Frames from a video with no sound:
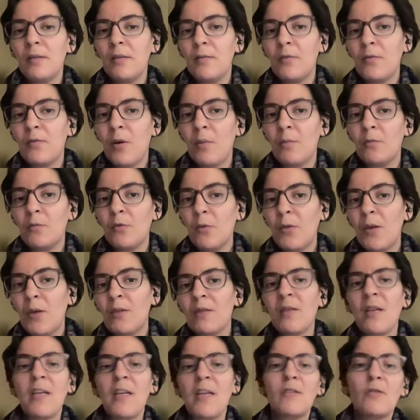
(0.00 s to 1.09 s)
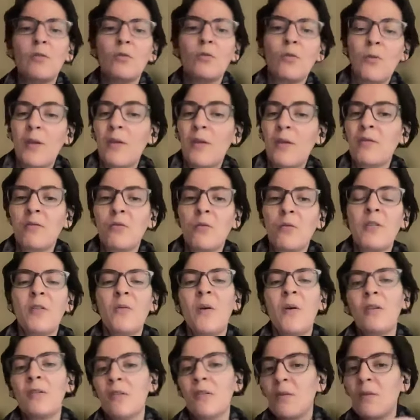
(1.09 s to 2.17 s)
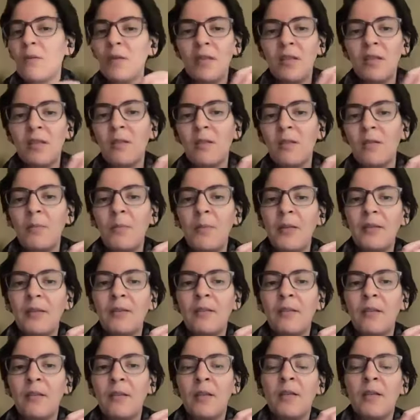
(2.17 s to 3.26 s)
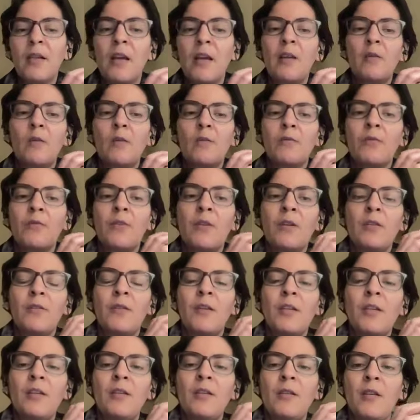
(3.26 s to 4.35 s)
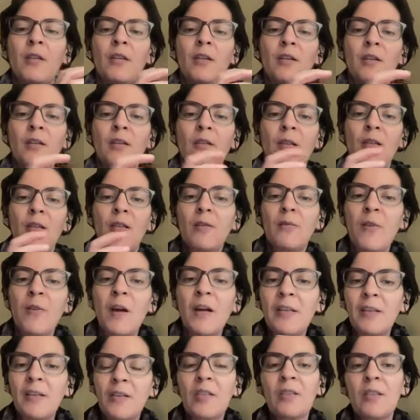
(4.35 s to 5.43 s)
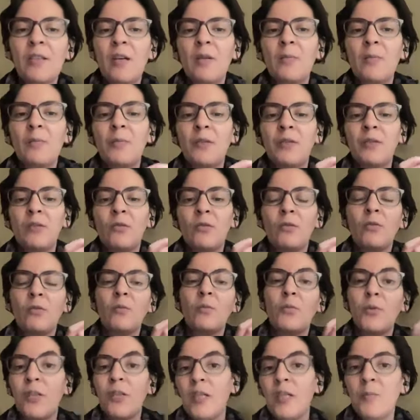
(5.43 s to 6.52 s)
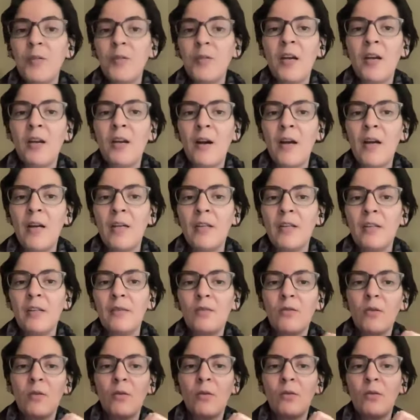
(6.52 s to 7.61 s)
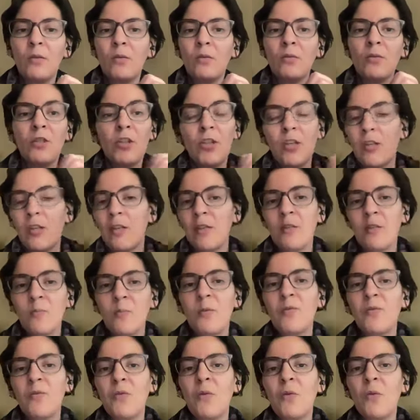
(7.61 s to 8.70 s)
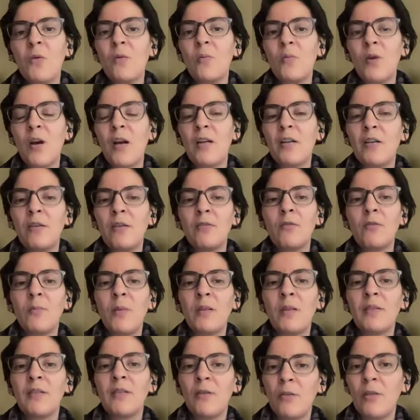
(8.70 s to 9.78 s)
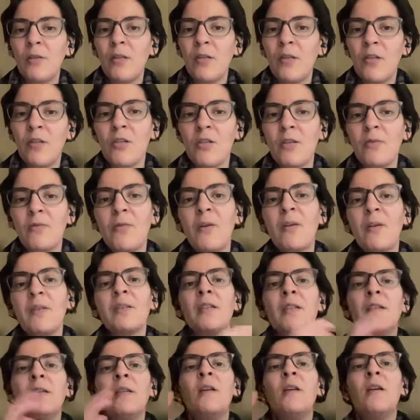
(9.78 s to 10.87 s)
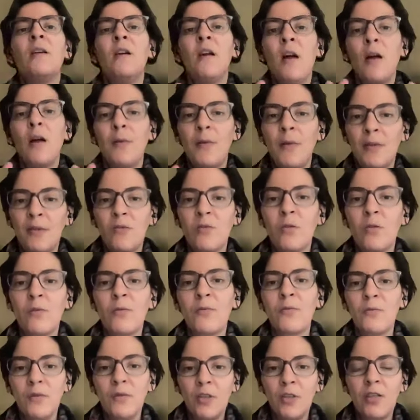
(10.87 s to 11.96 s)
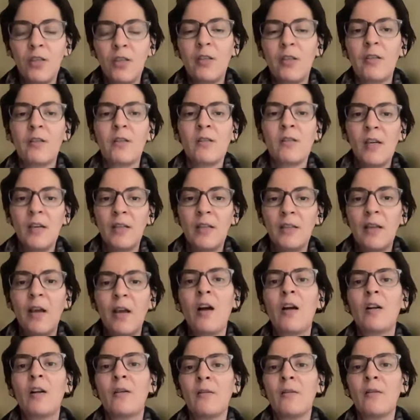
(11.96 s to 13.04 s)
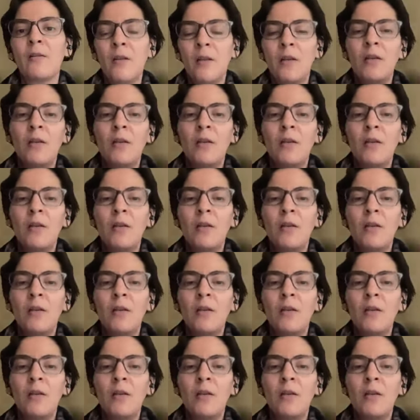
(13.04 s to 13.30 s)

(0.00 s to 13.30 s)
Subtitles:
from 2008 to 2021. So this is a bit kind of, they divide things up into pre-BRI, so years prior to Belt and Road Initiative funding, and then sort of years that are